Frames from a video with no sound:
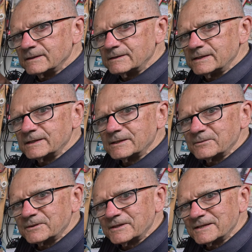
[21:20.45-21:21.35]
dealing
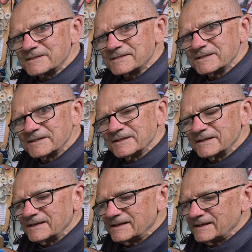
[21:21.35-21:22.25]
with this,
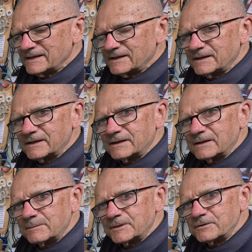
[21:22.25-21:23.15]

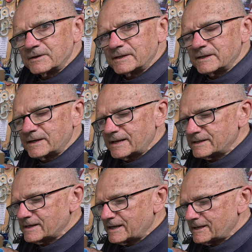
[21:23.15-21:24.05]
and I'll be doing it in
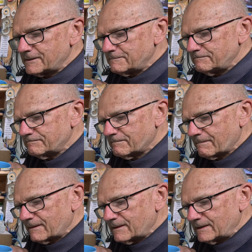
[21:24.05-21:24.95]
eight K,
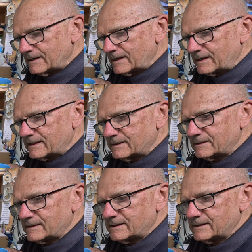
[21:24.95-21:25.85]

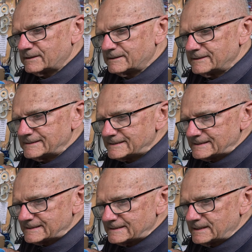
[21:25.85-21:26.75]
and uh,
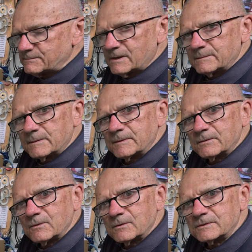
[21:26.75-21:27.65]
it probably
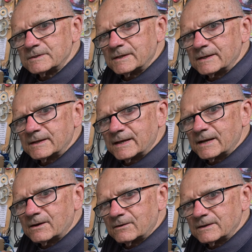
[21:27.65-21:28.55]
won't uh,
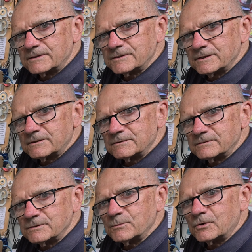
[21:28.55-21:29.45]
air until
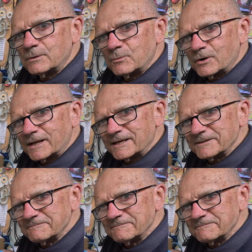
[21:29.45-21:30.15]
tomorrow morning.